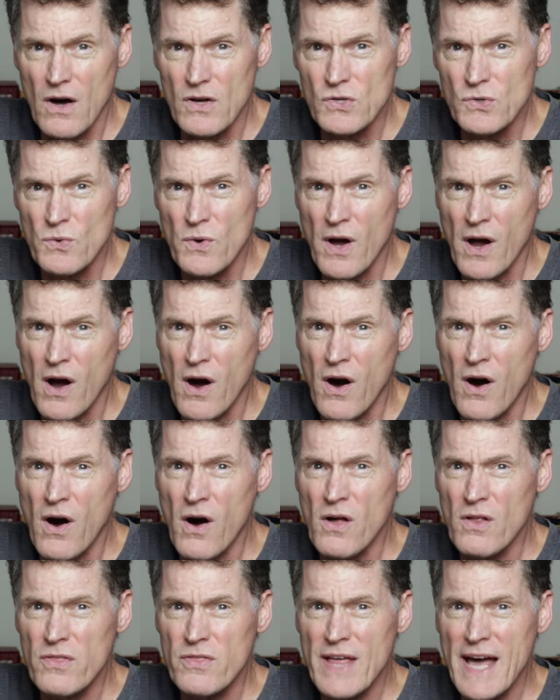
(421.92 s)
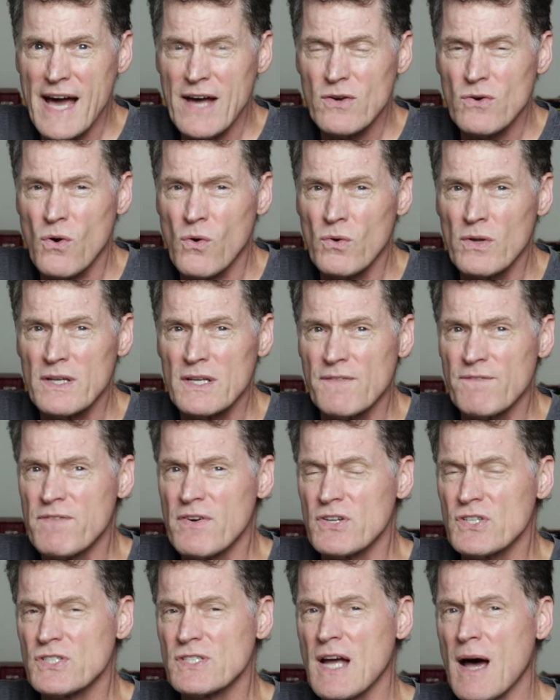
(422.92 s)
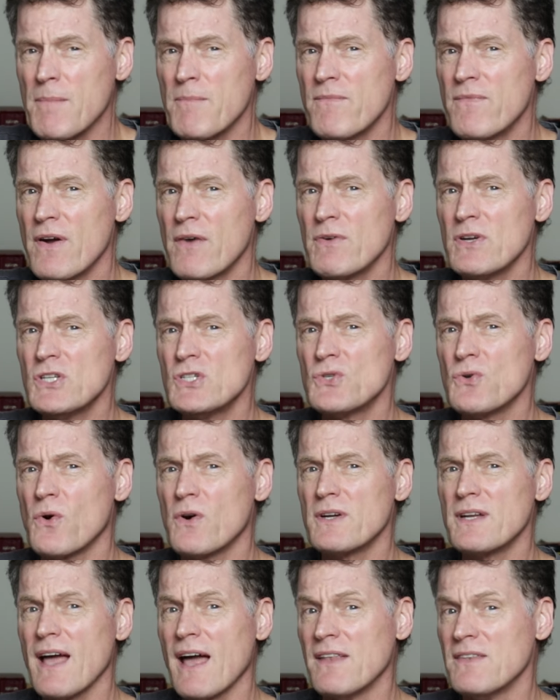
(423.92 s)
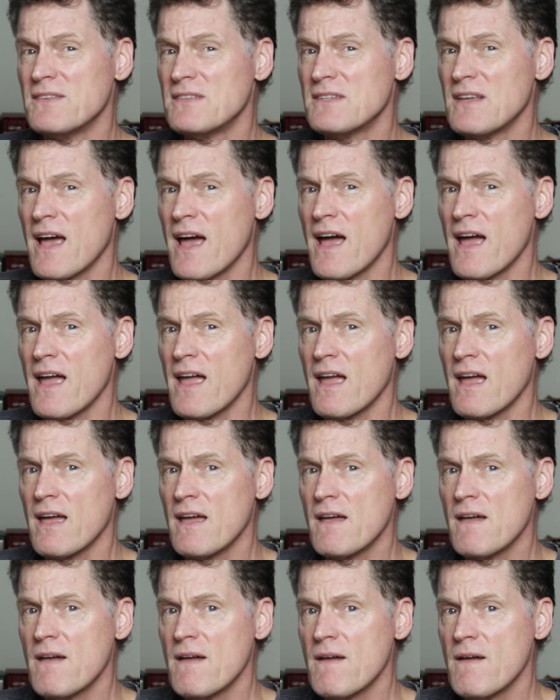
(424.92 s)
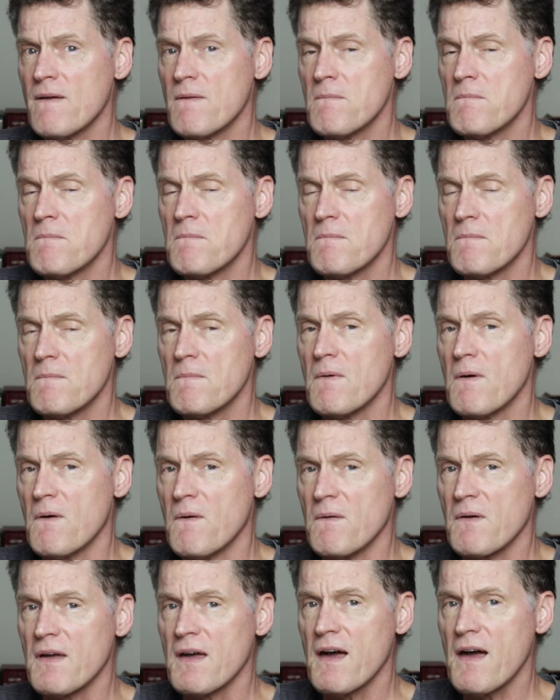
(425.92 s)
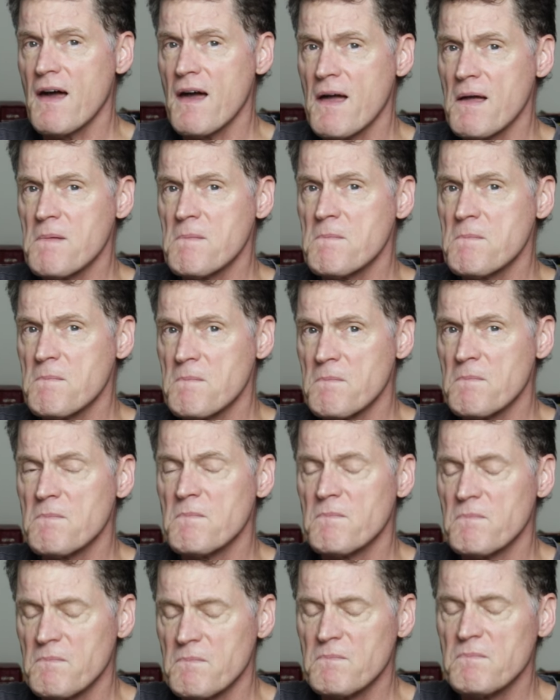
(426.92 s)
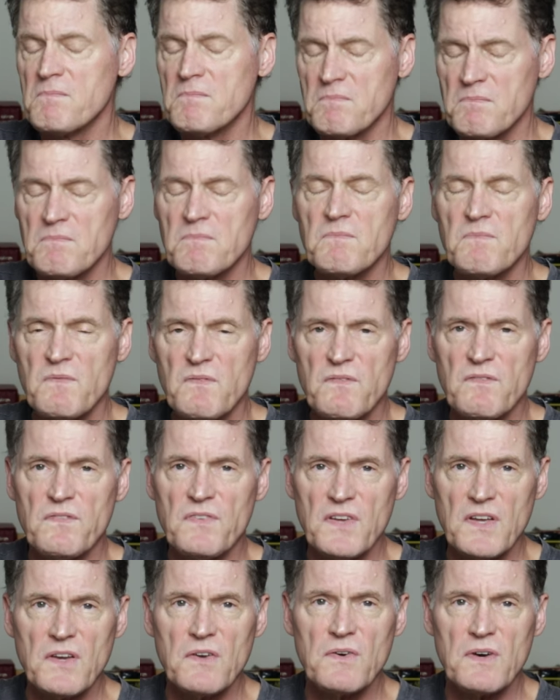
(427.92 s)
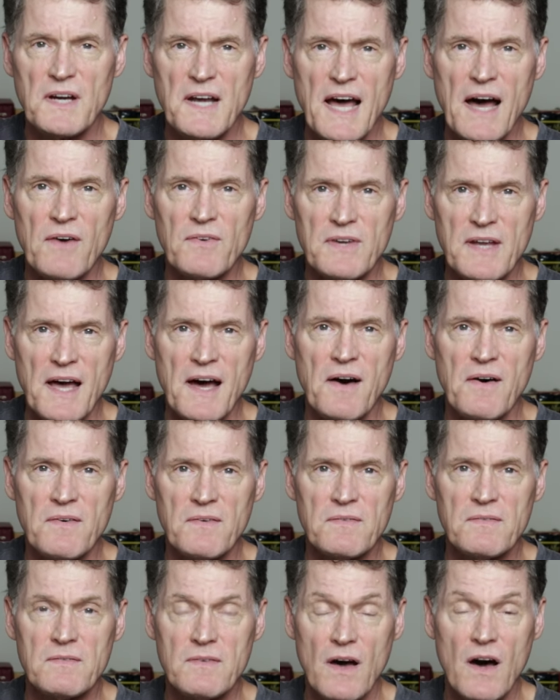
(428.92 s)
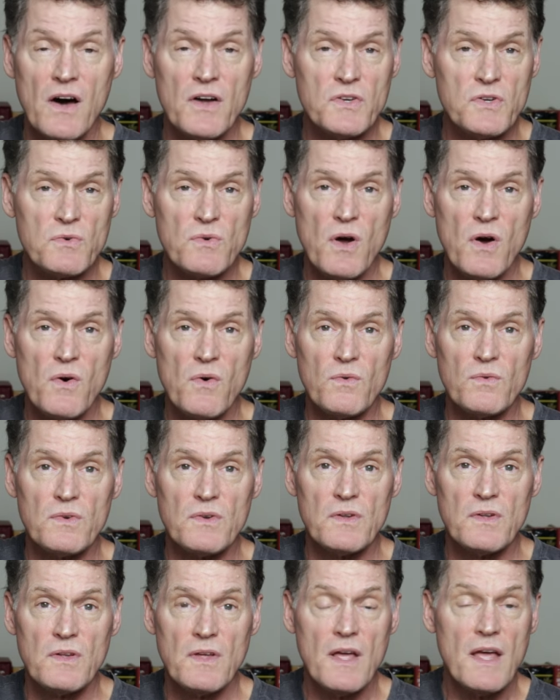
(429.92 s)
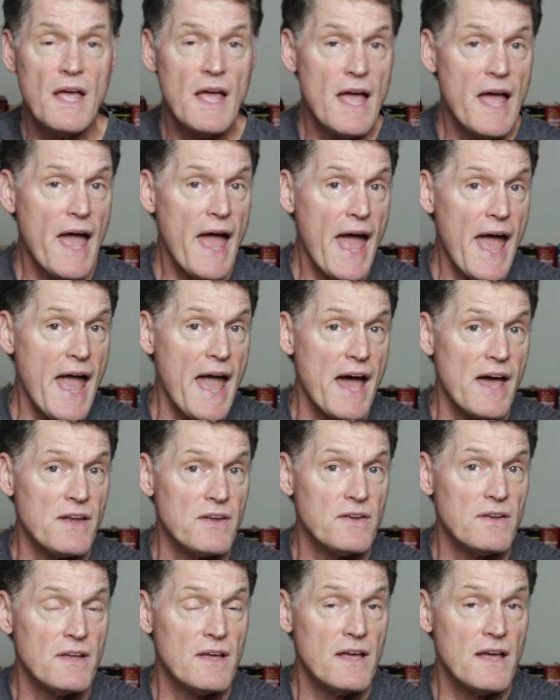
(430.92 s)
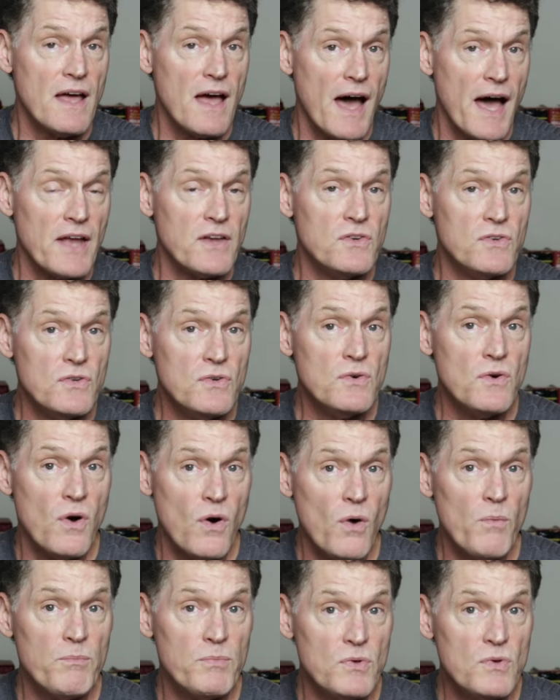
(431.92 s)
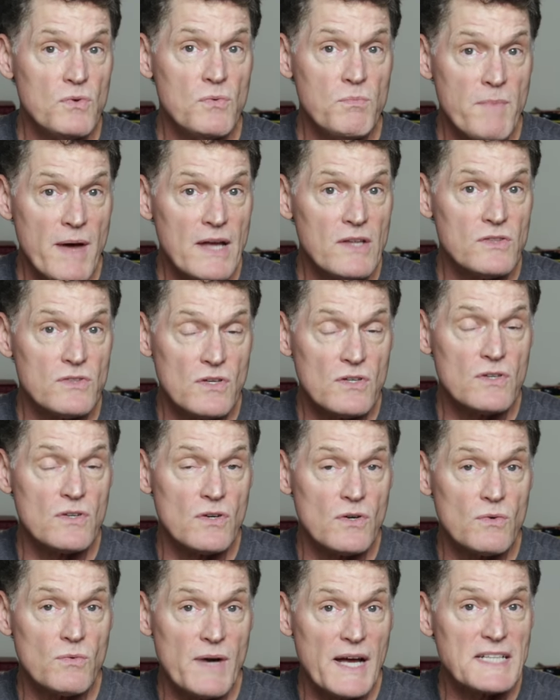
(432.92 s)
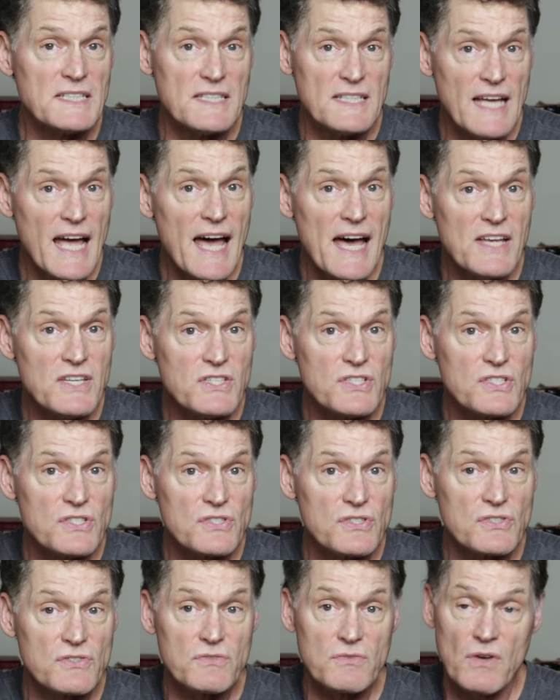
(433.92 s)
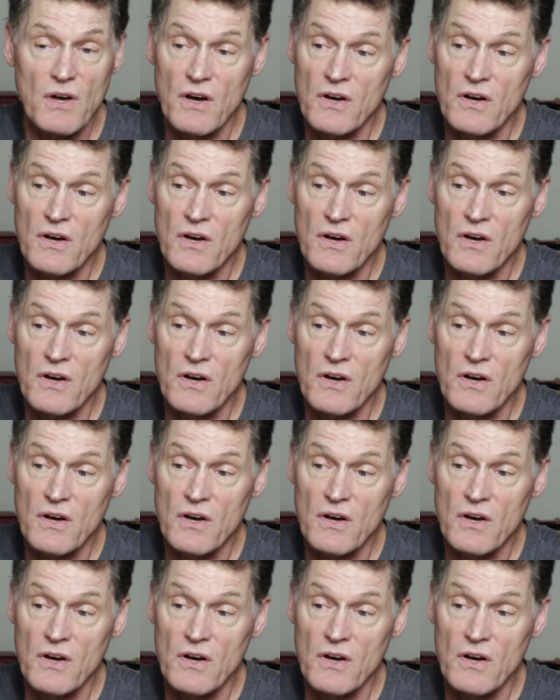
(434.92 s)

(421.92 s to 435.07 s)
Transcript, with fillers: Doing all that only to stop very short and say, okay, figure it out now on your own. And I do hope you make the correct guess.